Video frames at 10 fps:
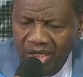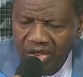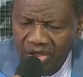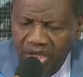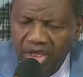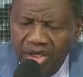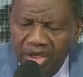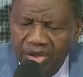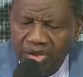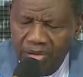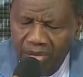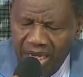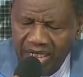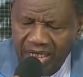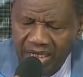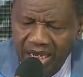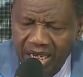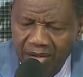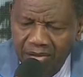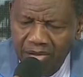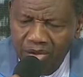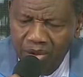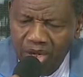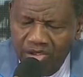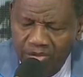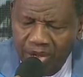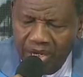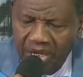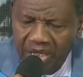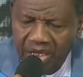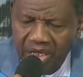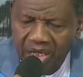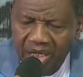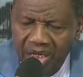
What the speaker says: In Jesus' mighty name, we have prayed.